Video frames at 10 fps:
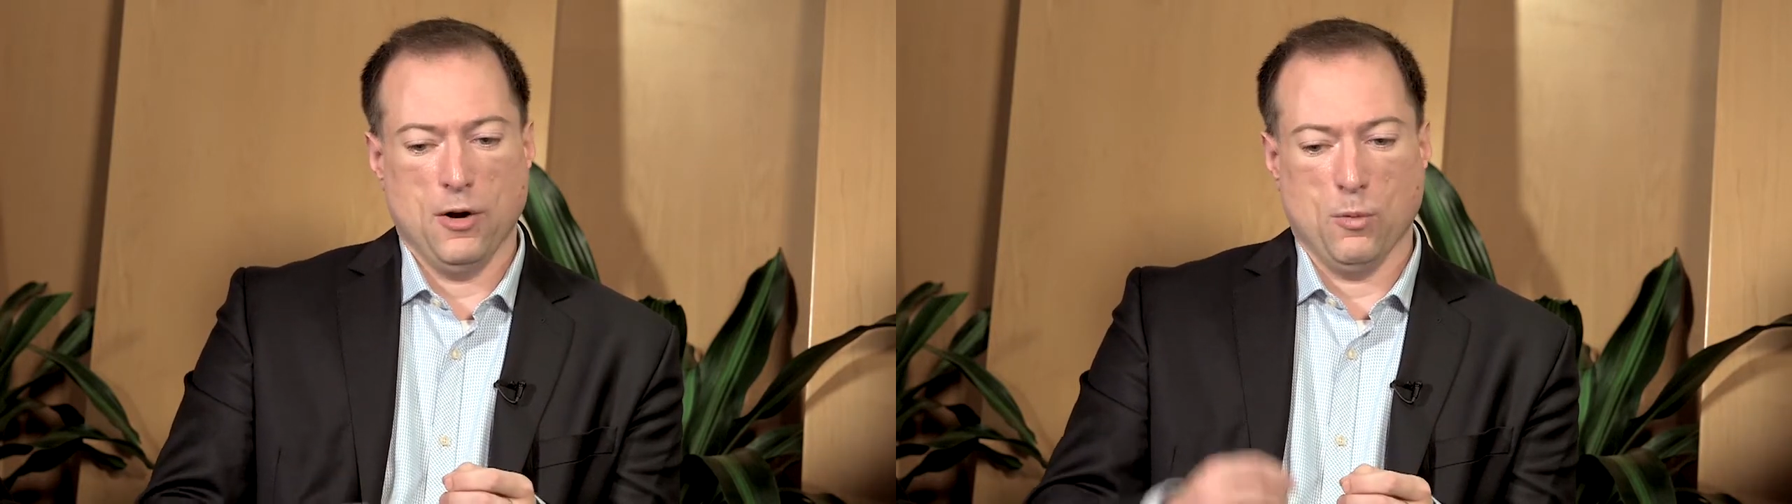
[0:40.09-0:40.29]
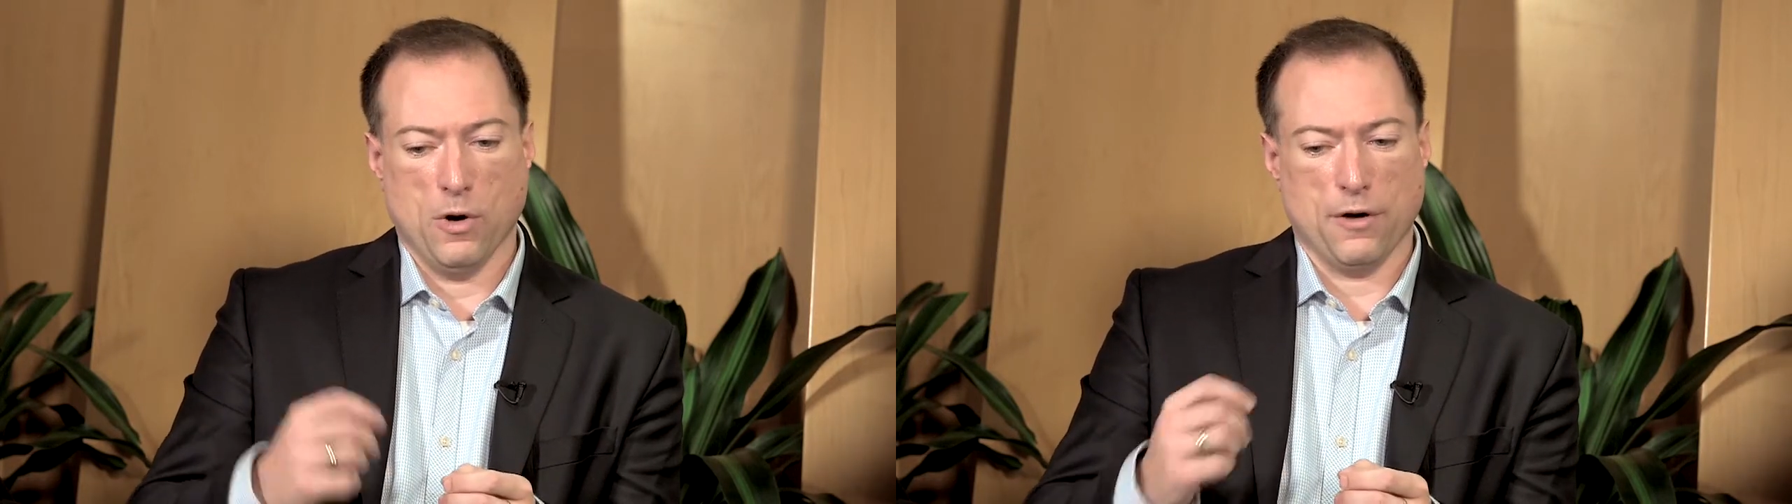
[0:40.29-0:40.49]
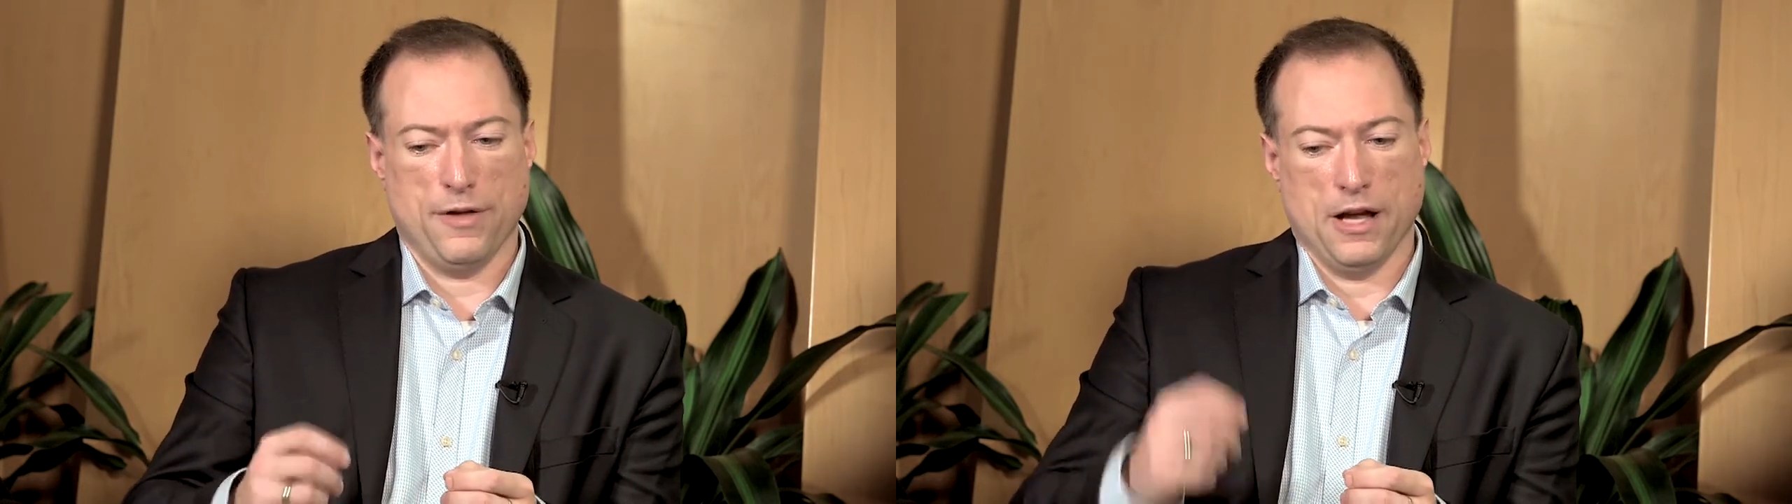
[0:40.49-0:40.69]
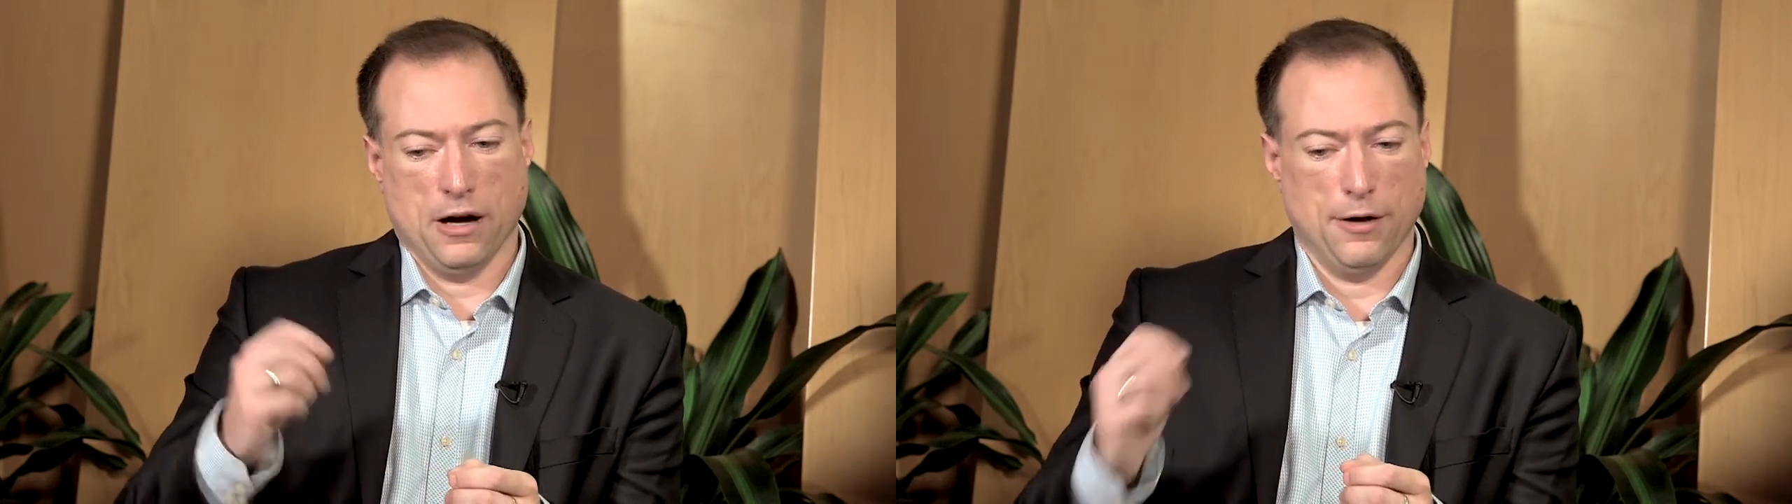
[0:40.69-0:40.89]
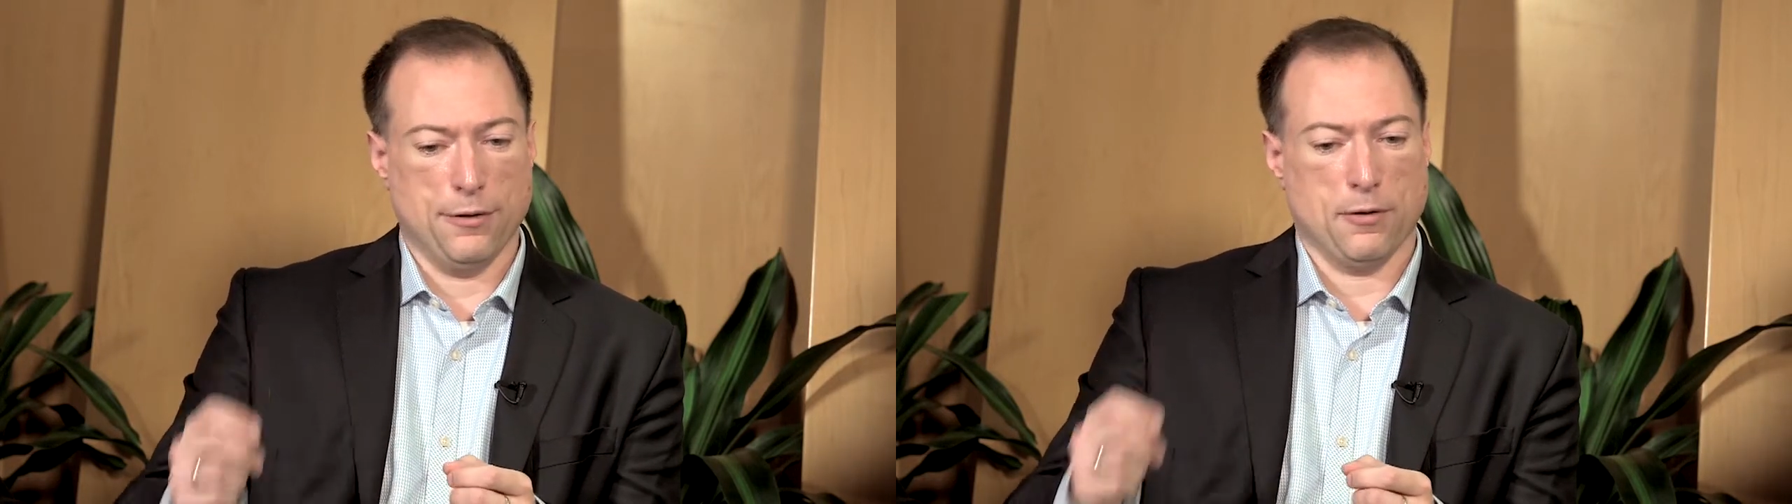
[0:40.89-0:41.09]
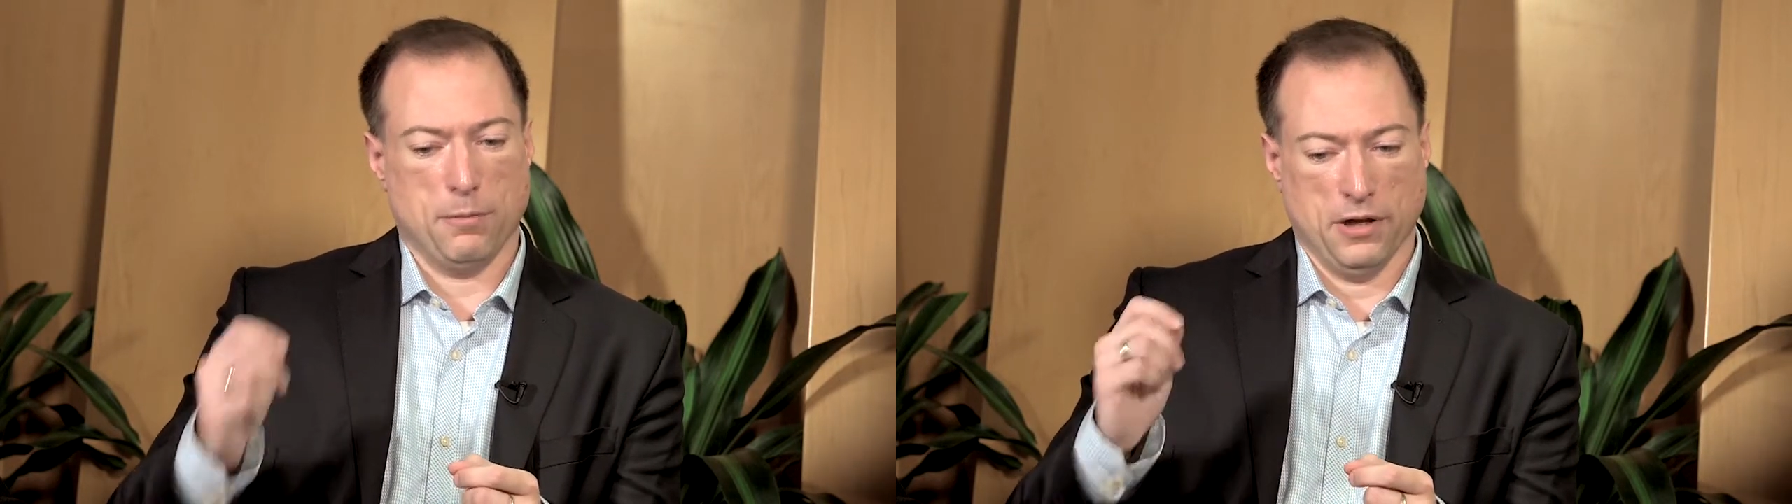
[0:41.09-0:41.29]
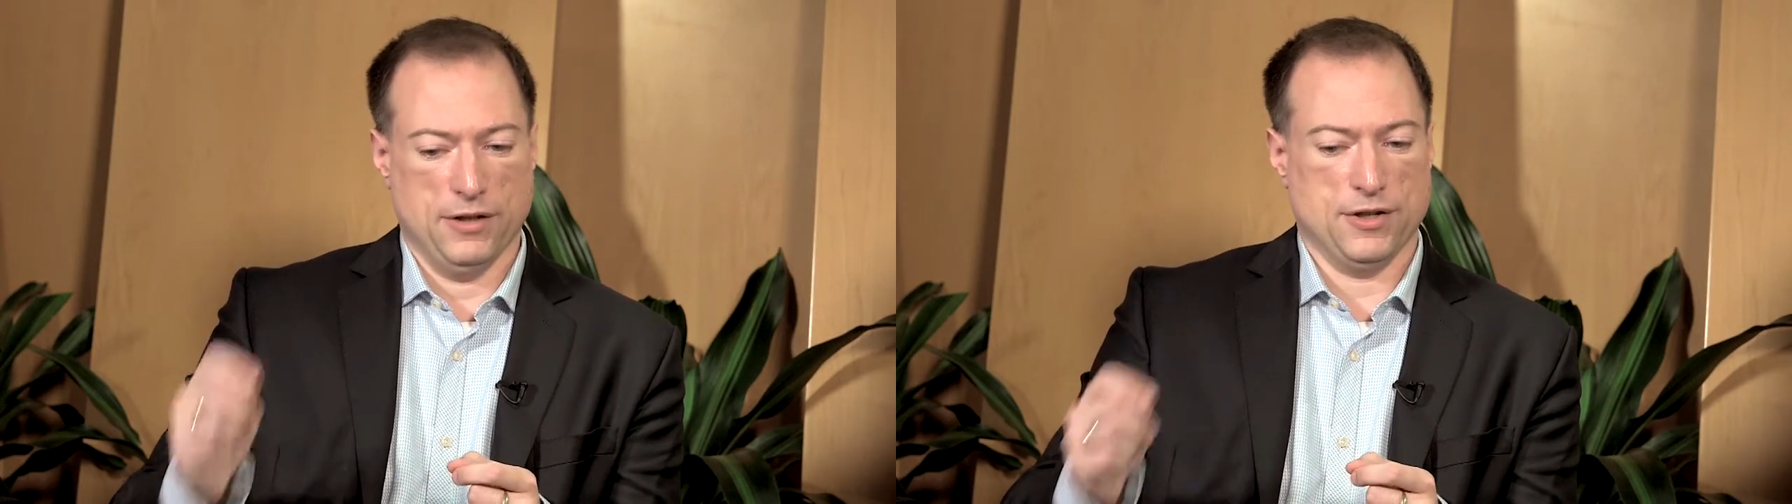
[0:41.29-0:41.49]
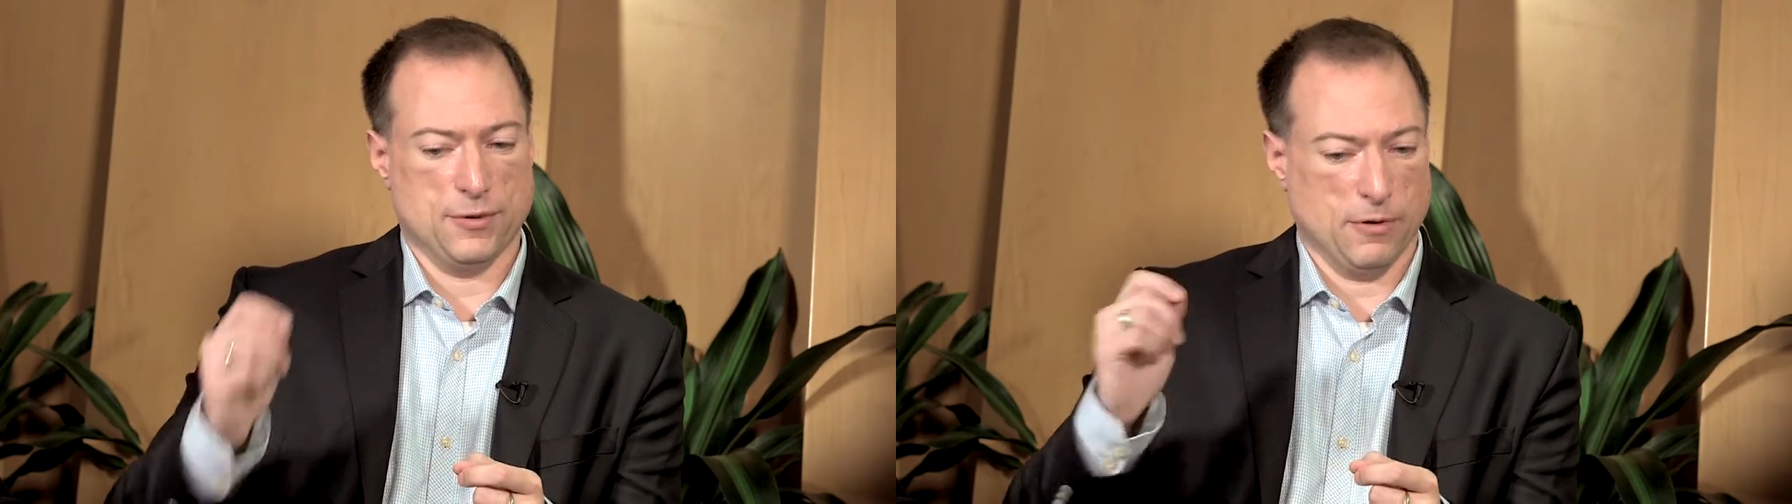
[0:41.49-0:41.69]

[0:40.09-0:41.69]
where are the other places